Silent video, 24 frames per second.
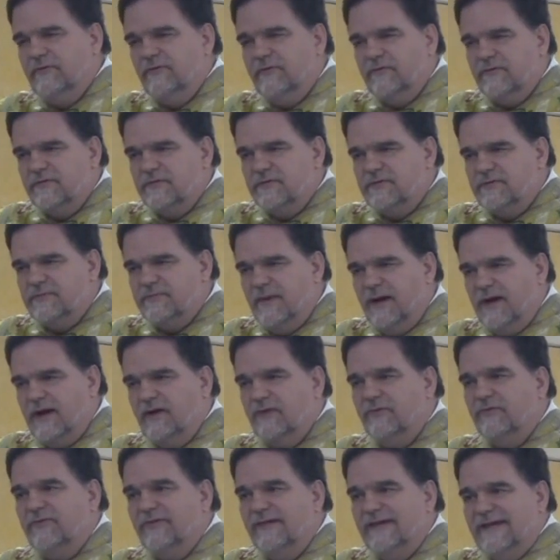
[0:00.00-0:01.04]
her
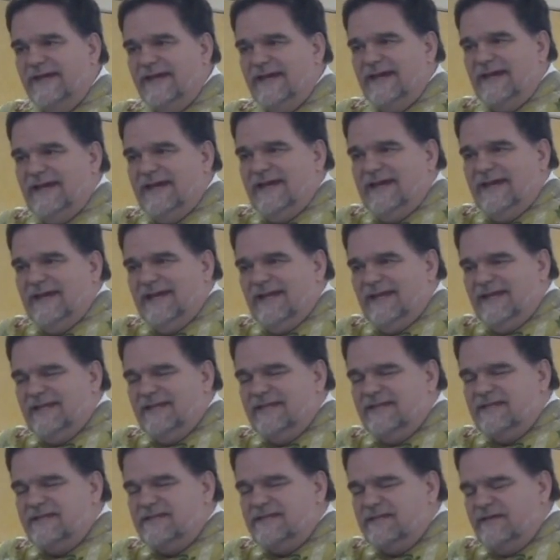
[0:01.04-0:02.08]
spouse, in
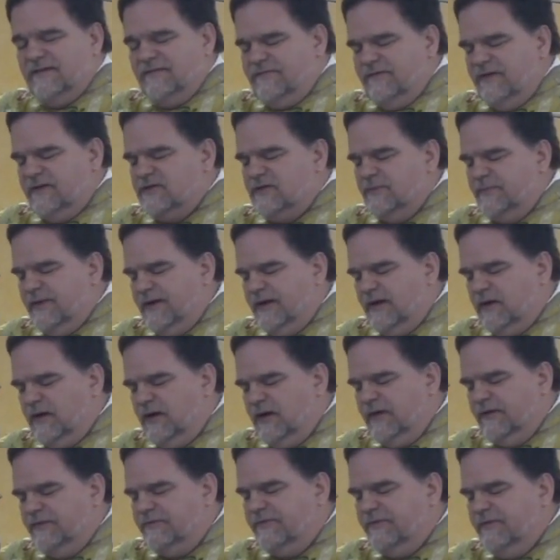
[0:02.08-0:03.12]
this uh, Feast of
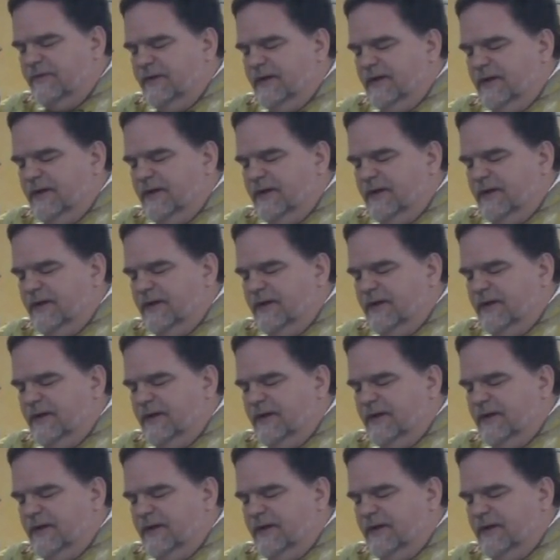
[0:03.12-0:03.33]
Pentecost.